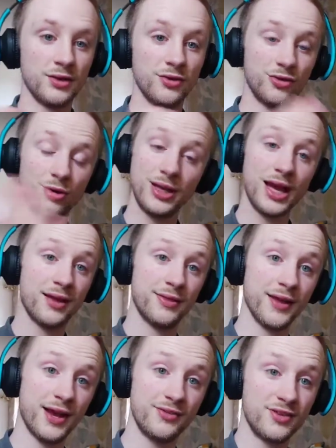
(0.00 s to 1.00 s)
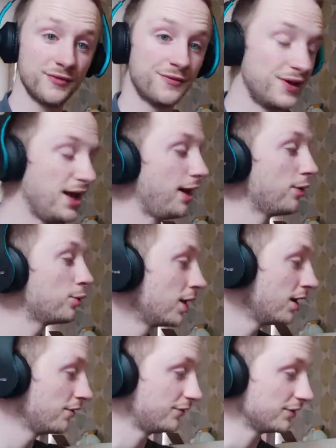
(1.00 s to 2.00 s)
So, yeah, that is it for now.
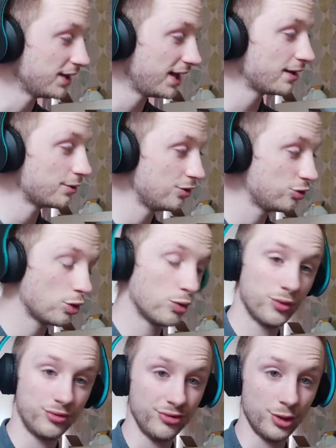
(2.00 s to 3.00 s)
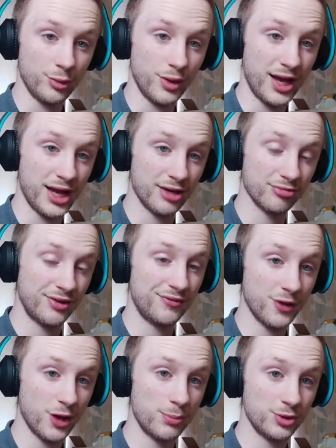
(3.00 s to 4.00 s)
The layout is going through a
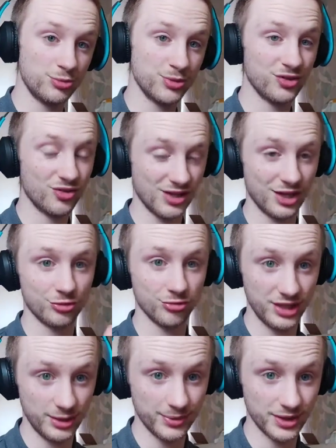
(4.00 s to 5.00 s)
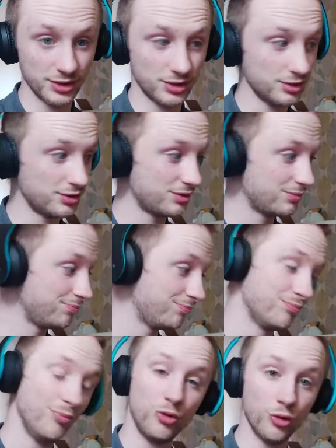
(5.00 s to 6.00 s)
refurbishment / rebuild
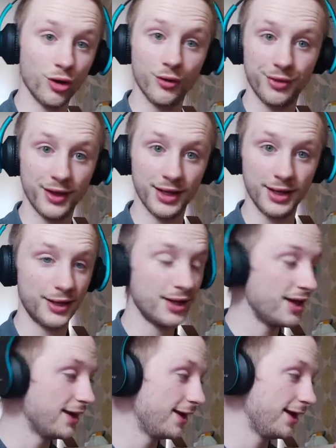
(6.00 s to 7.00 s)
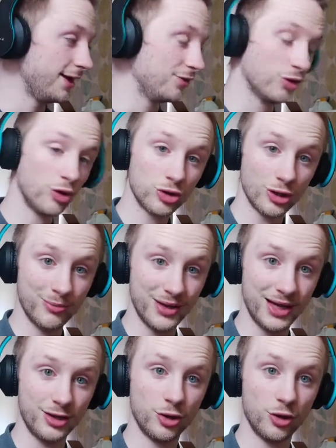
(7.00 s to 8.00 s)
sort of thing. It's all going to
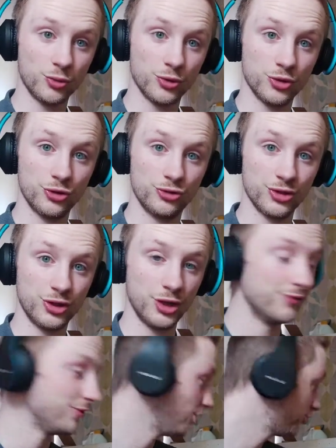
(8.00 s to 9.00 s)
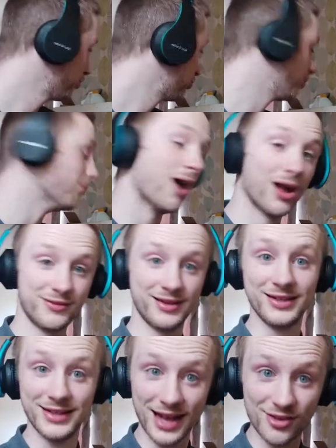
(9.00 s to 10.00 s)
be Code 100 Universal. So,
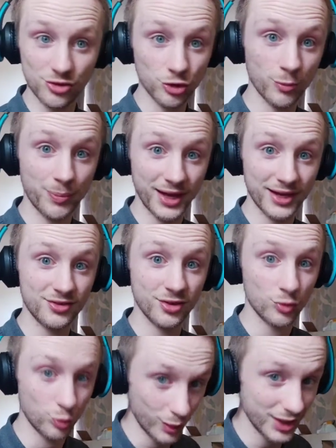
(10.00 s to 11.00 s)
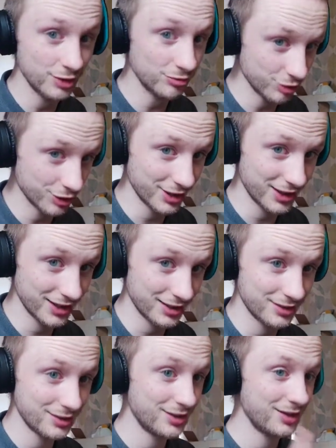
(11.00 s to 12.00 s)
Martin, yes, your Pacers will run in it,
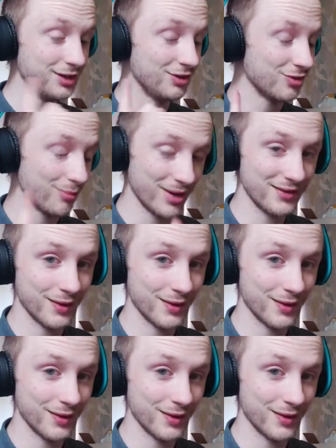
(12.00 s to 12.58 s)
because I made